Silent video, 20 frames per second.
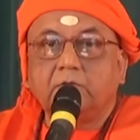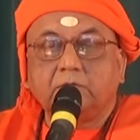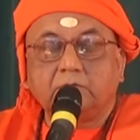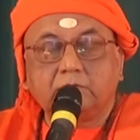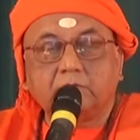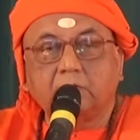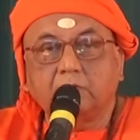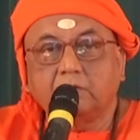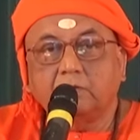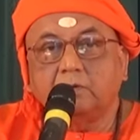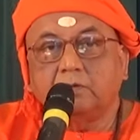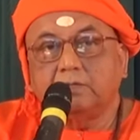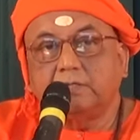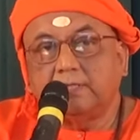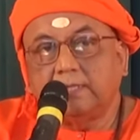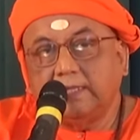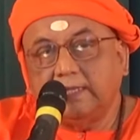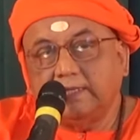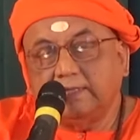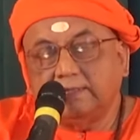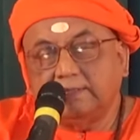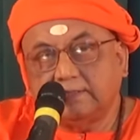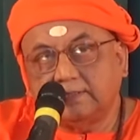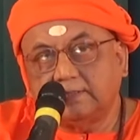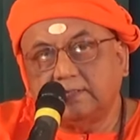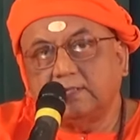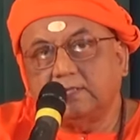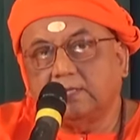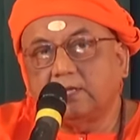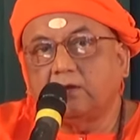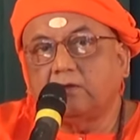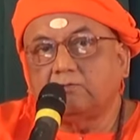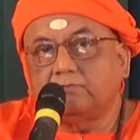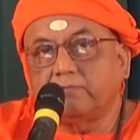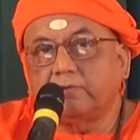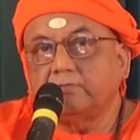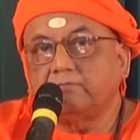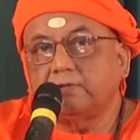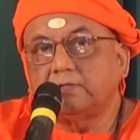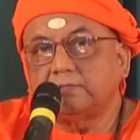So these three, or
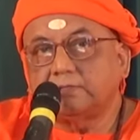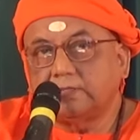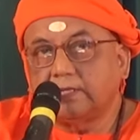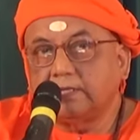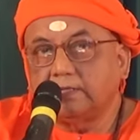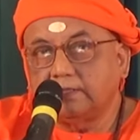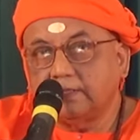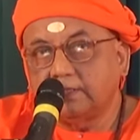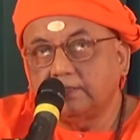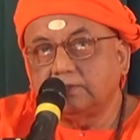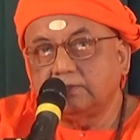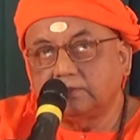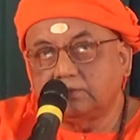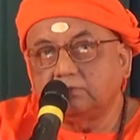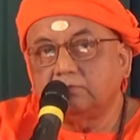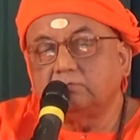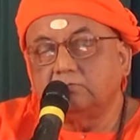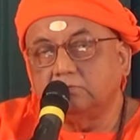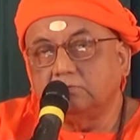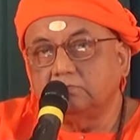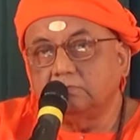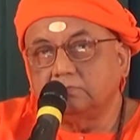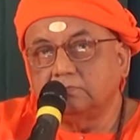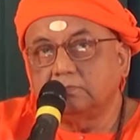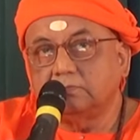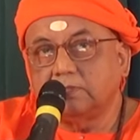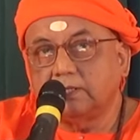we will say these two,